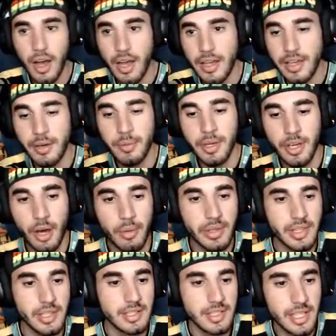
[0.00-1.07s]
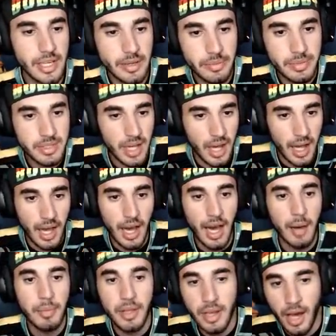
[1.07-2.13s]
here we go with the teams.
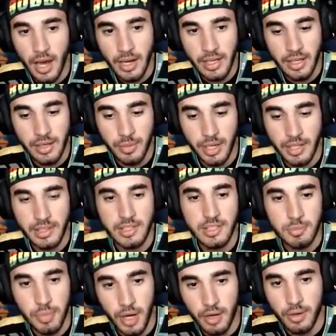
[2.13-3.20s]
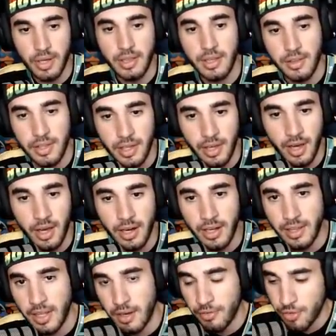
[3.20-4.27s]
I'm the Nani. We got the Sprout and the Leon,
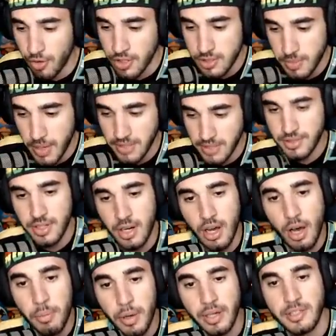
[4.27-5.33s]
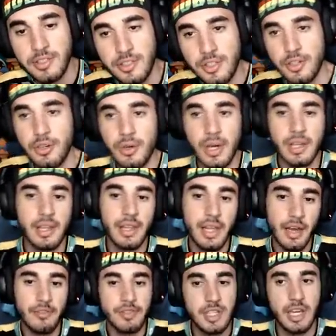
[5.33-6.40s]
and then, of course, Patchy's going to hop on his stew, and then they
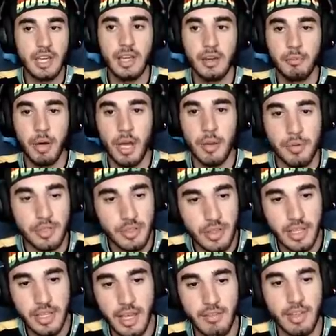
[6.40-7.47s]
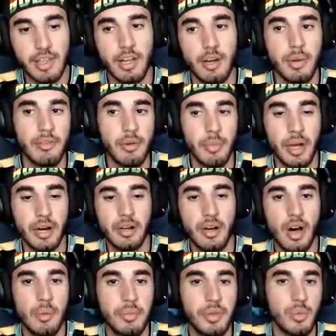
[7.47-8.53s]
have Tick and Piper, so I think they have a little bit of a better
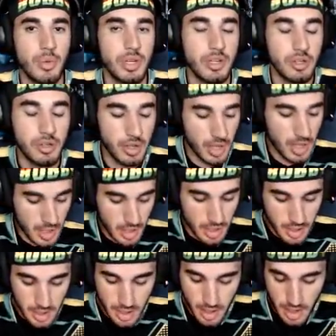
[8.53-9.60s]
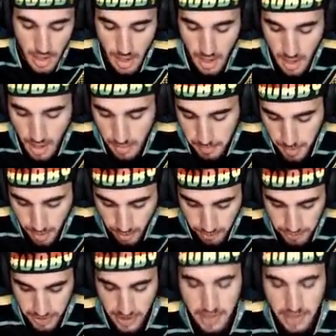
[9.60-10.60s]
comp than we do, but hopefully I